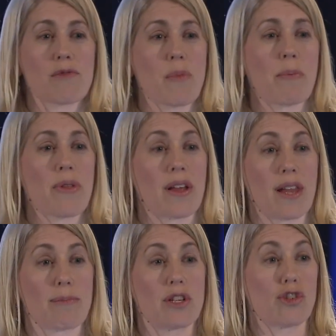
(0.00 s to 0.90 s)
Remember that
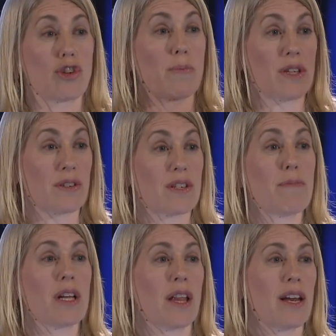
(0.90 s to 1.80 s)
leptin should be
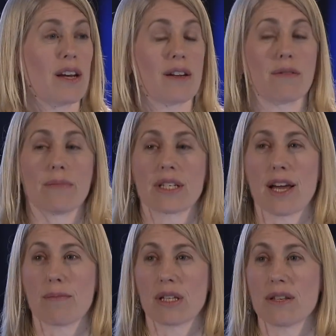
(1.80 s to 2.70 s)
stimulating
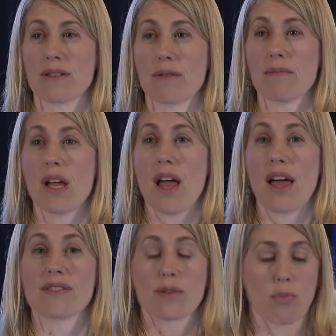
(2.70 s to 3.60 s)
metabolism
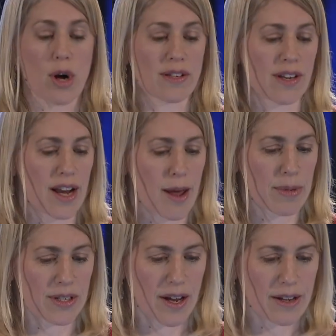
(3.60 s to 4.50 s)
and suppressing
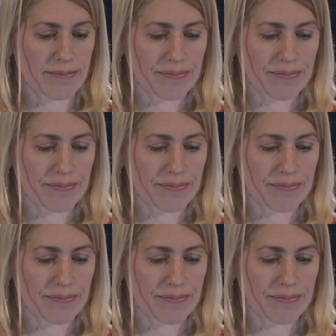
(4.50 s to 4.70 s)
appetite.